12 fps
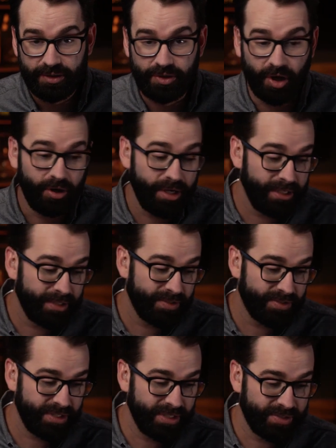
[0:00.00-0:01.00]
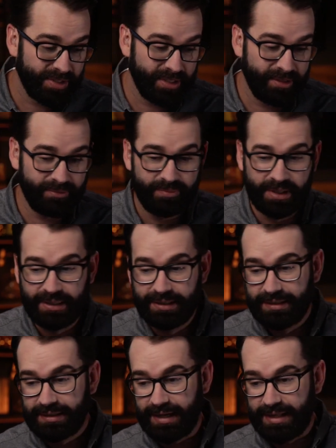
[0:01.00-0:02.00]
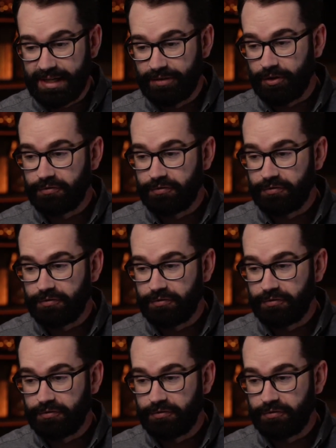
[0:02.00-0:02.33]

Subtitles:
Guardians is a, I think if